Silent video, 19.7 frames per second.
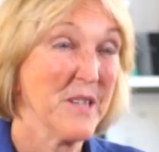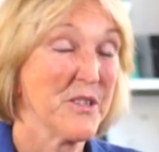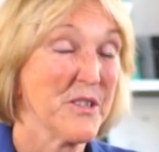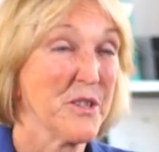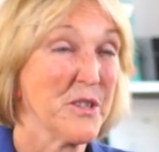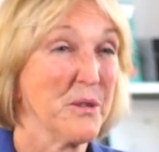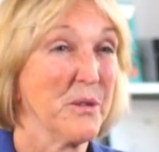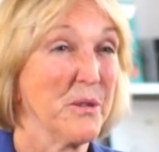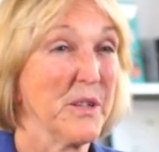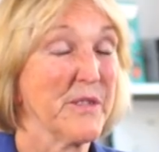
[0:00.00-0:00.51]

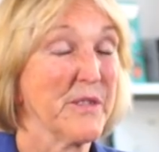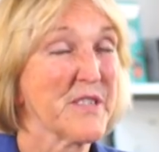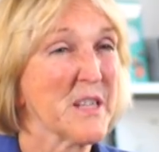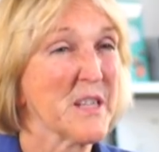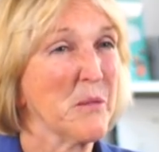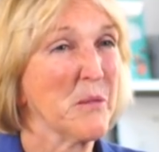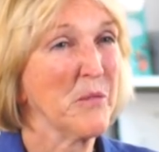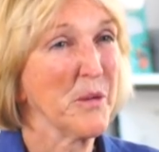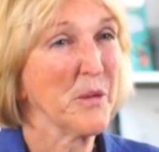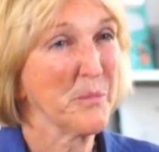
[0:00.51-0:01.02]
to if
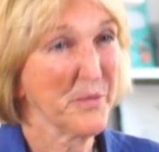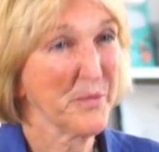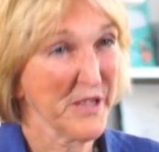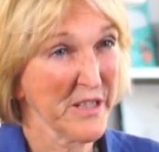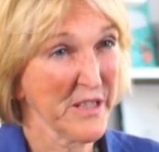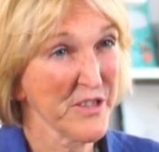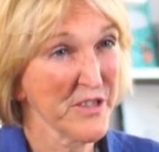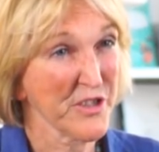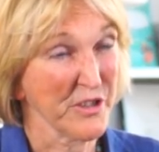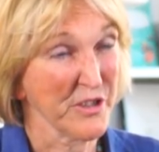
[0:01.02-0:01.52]
someone
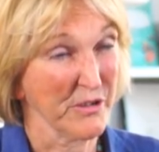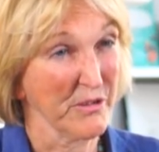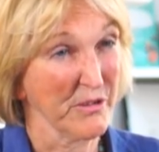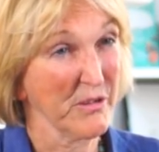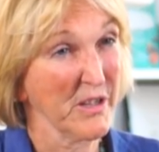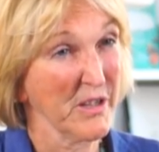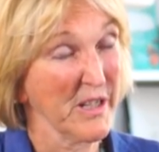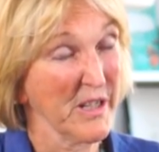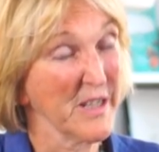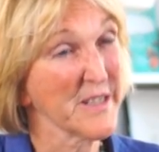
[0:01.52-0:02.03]
brings you,
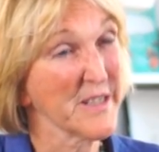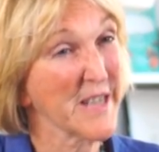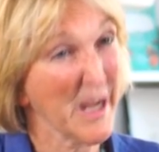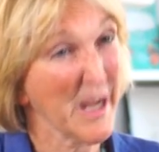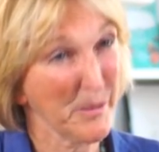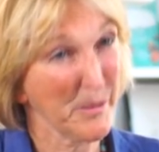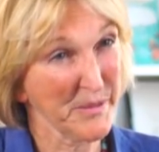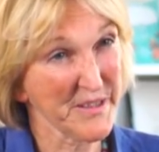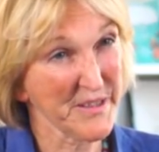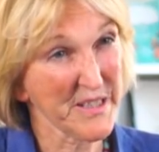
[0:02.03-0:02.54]
as
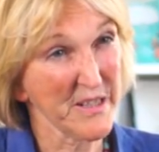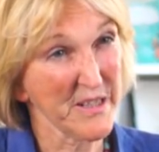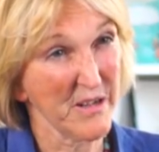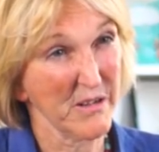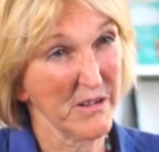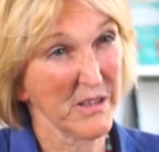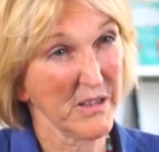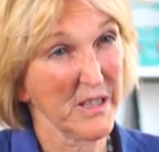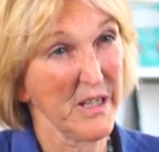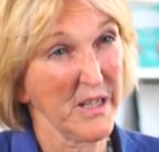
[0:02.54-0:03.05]
happens in
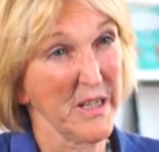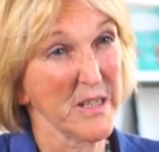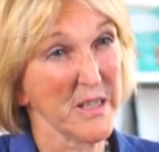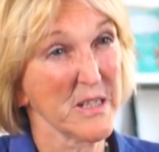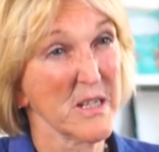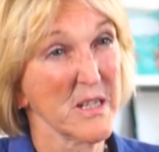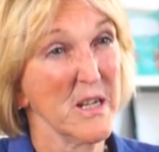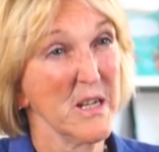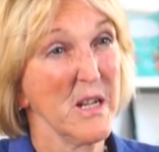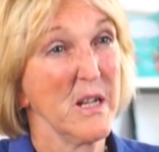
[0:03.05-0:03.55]
our
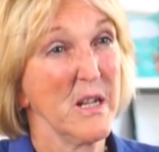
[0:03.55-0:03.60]
case,